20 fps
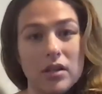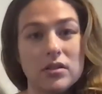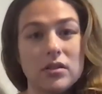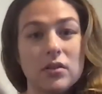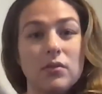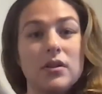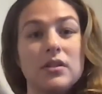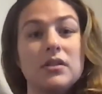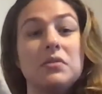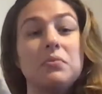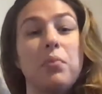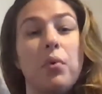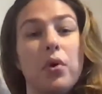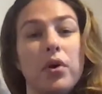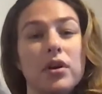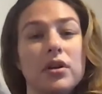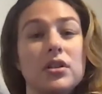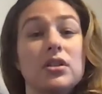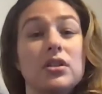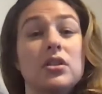So it is
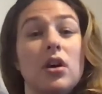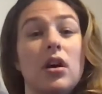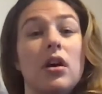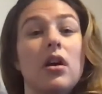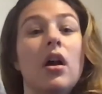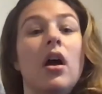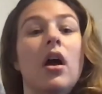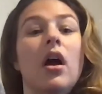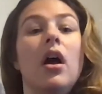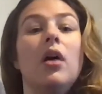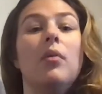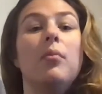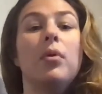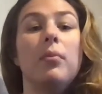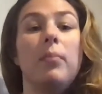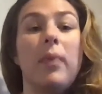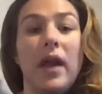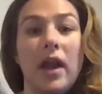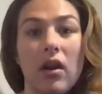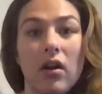important to start
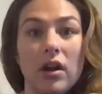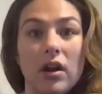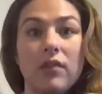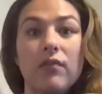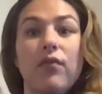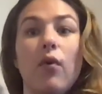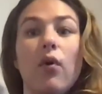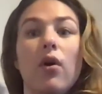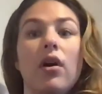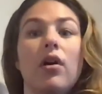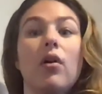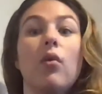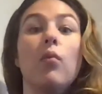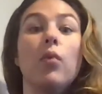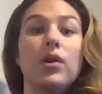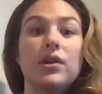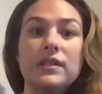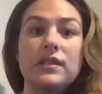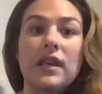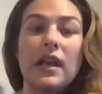preparing for
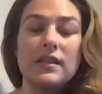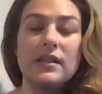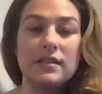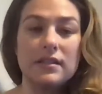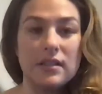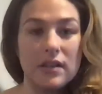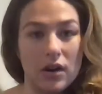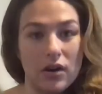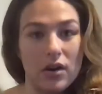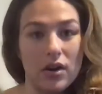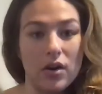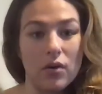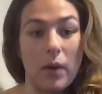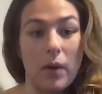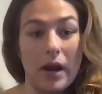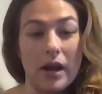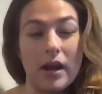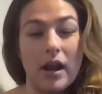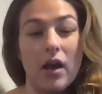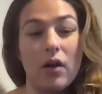worst case scenario
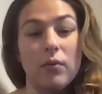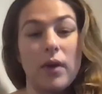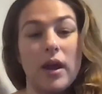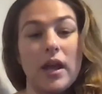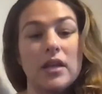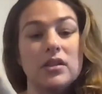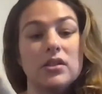right now, right?